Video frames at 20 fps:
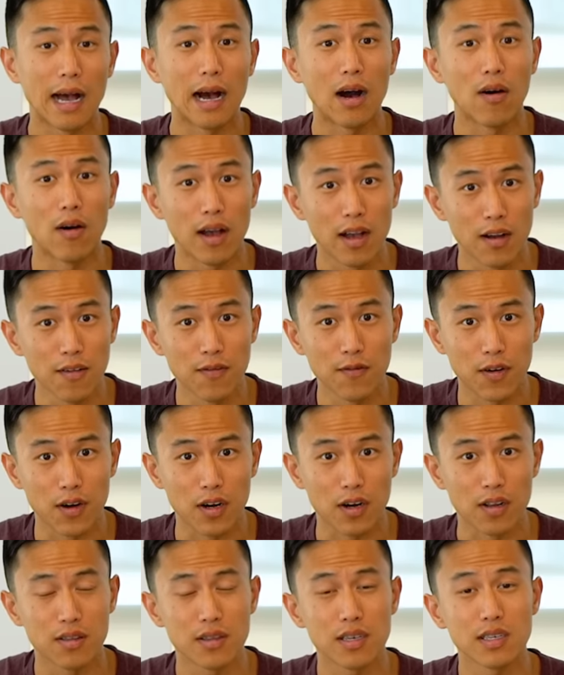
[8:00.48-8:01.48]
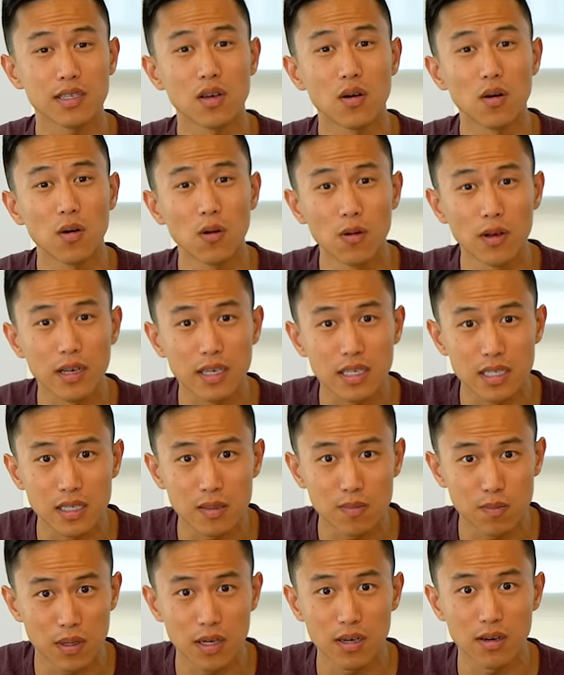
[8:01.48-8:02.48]
However, this whole
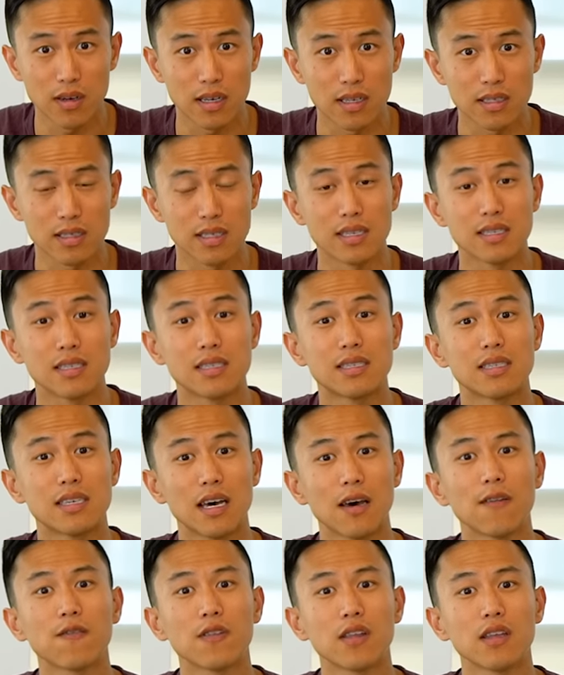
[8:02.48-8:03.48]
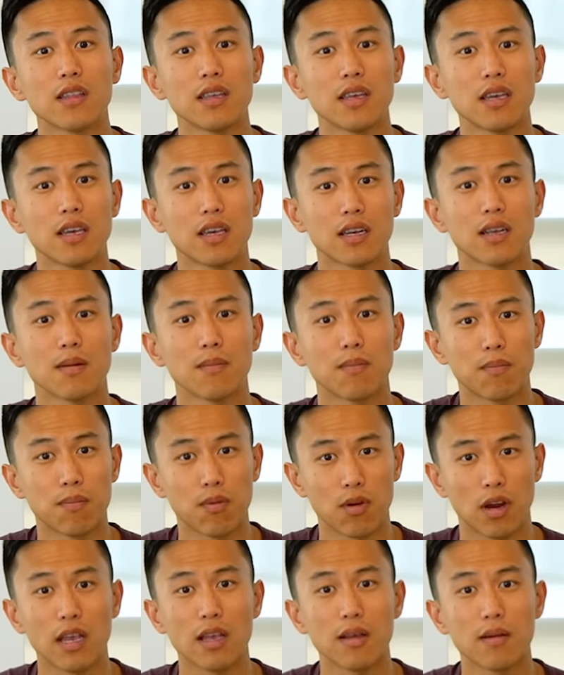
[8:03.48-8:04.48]
experience is definitely gonna
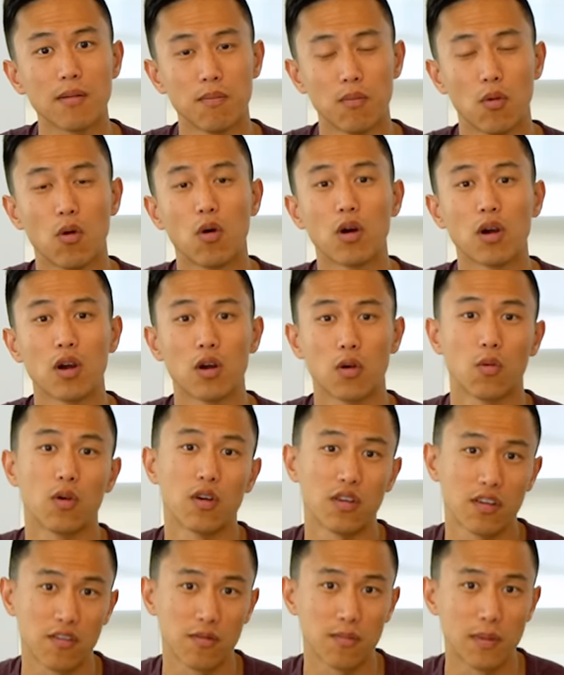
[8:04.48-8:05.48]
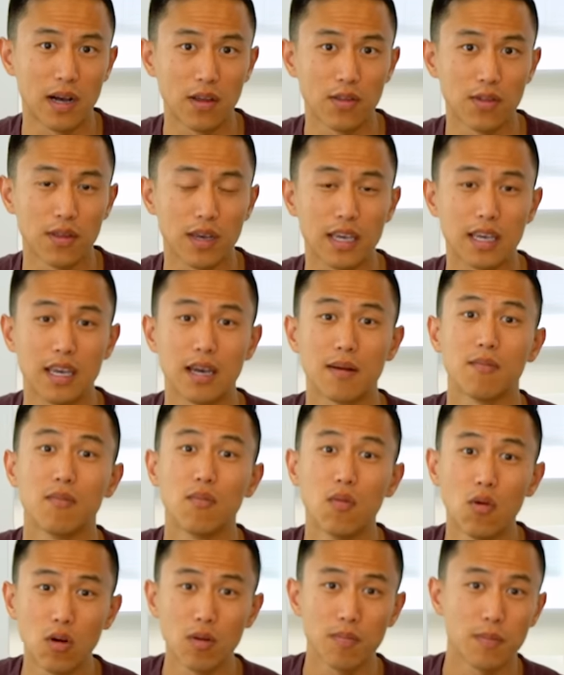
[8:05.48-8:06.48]
bring more word of mouth and get
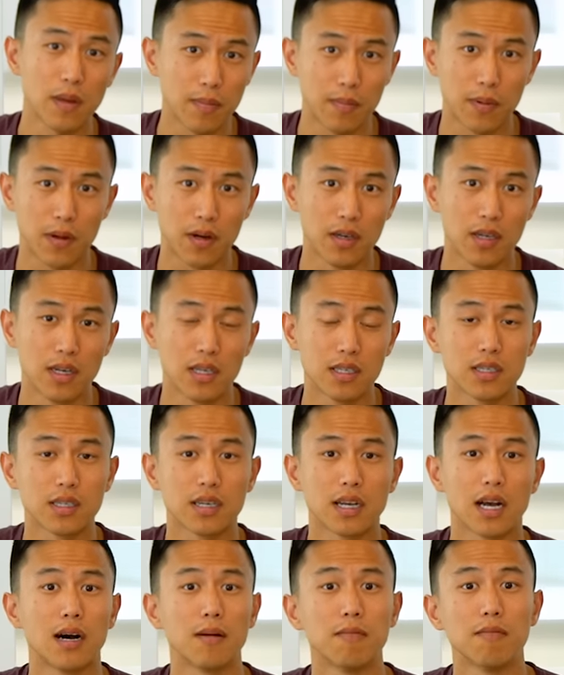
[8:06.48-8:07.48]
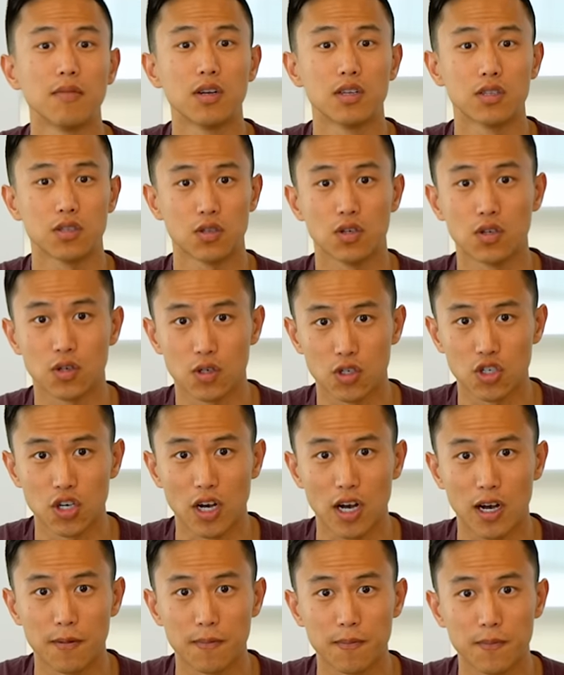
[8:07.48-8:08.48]
more people to come to your
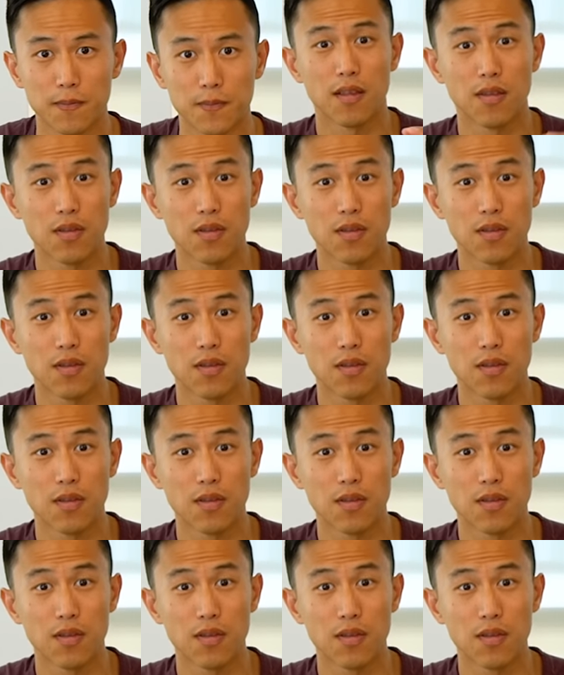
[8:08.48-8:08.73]
shop.